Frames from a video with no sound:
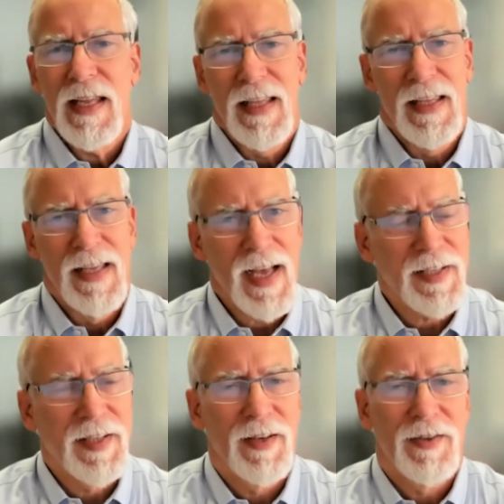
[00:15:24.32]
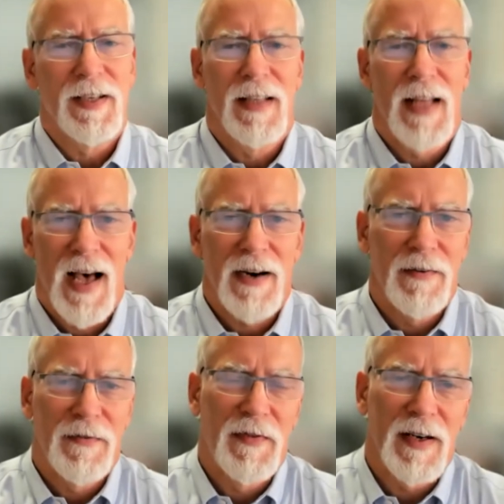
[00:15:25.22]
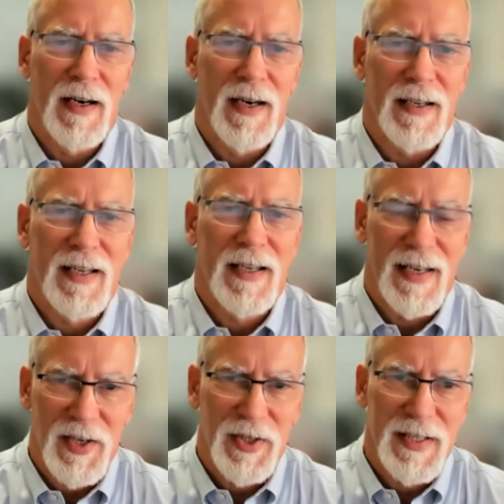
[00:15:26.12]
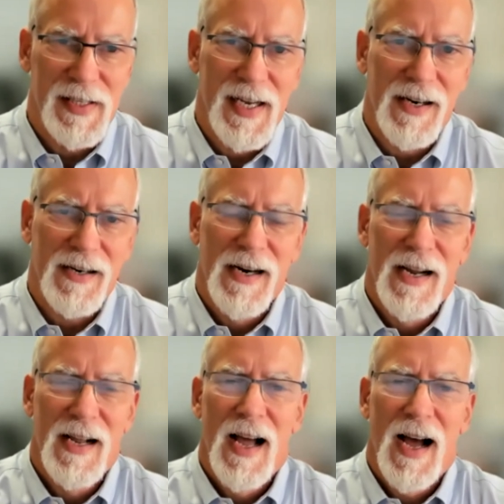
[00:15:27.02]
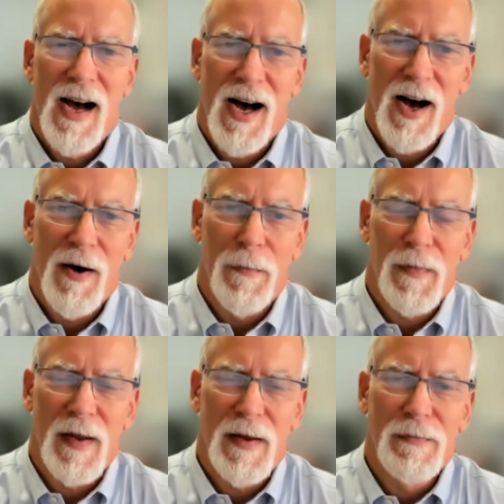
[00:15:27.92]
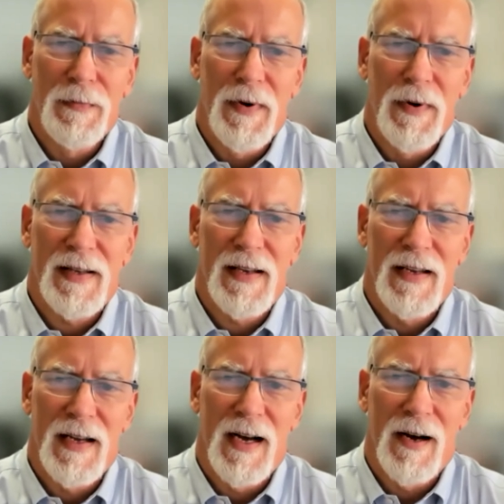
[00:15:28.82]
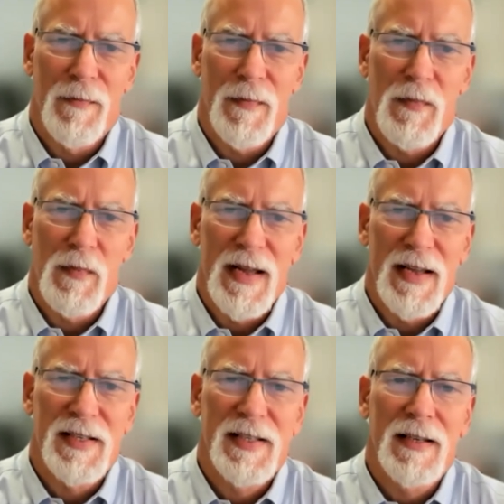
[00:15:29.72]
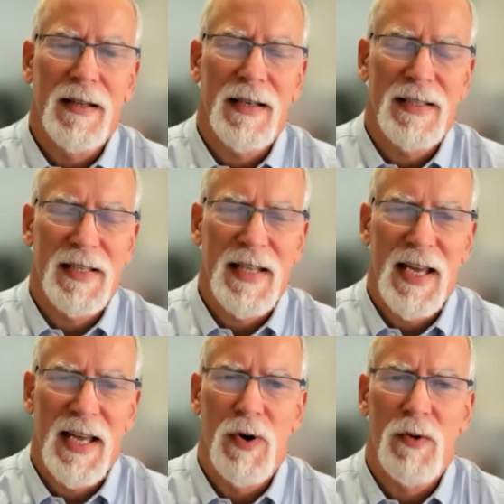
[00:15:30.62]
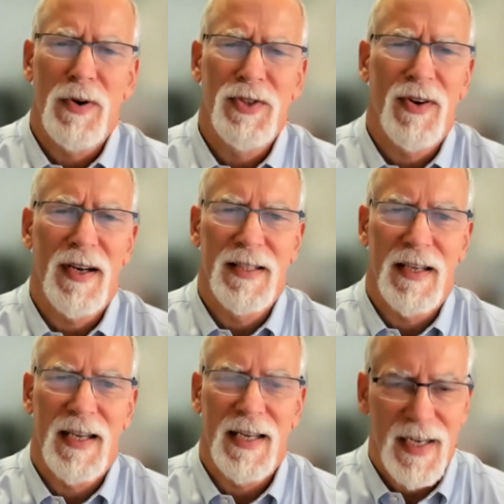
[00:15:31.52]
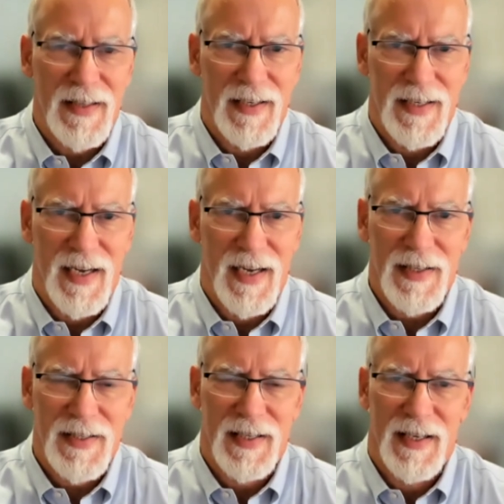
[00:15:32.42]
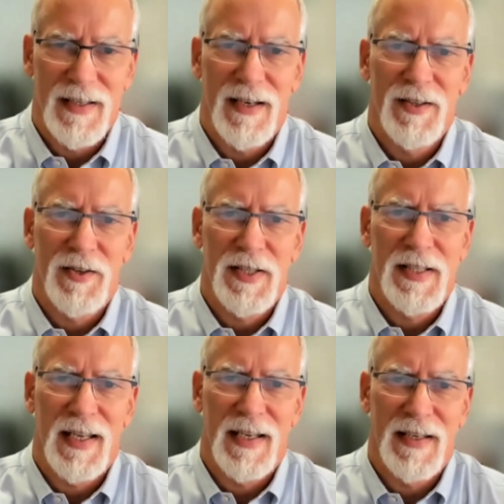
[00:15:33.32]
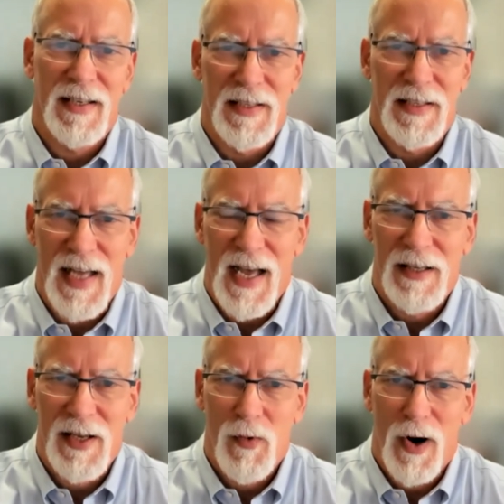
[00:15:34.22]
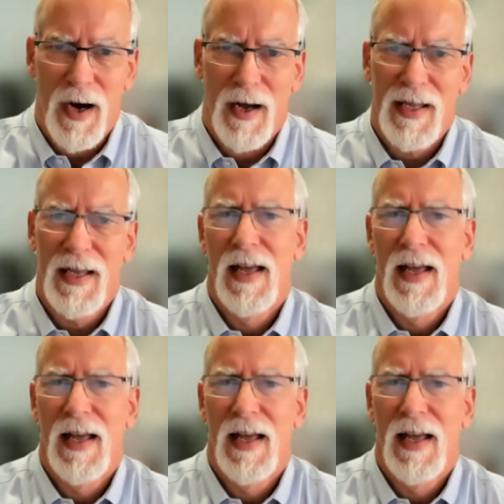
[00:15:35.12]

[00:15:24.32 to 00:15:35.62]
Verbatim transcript: yes, there's a lot of uh, connections there, um, but um, it's still at a stage where we're trying to connect the dots and understand exactly why.